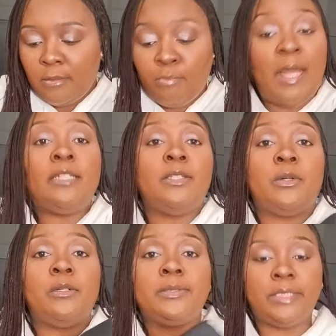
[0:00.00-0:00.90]

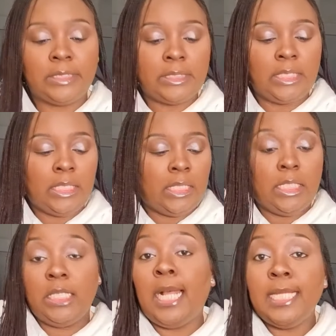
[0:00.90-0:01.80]
bundle.
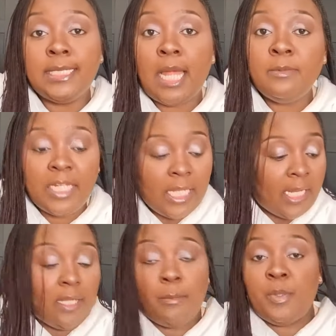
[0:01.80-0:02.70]
Guys, I'm taking
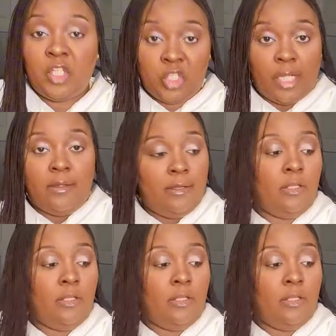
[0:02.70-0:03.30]
another picture.